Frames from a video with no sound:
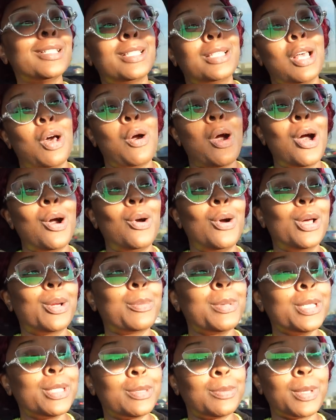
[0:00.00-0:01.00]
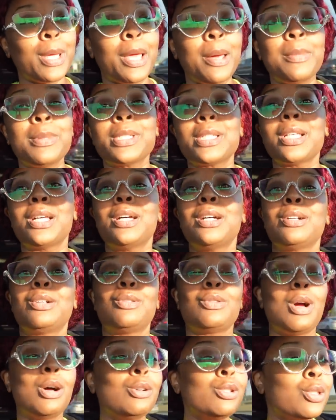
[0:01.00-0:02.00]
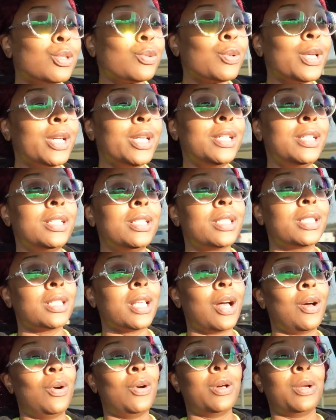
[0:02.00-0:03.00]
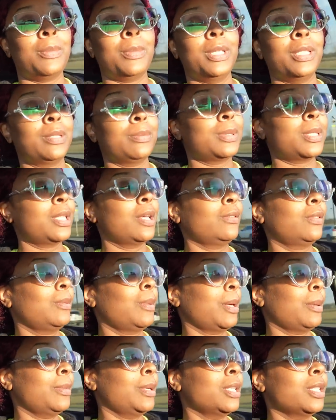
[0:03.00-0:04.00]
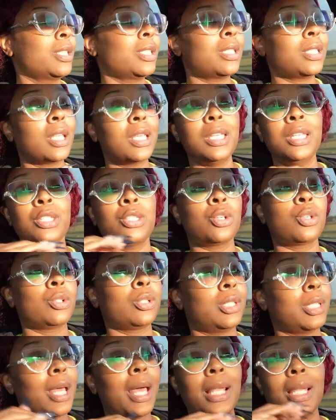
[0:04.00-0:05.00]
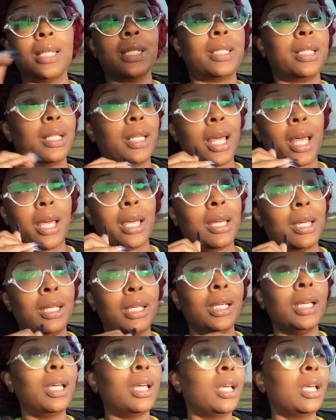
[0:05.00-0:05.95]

so i ordered me some amazon groceries i ordered me some stuff to make me a caesar salad tonight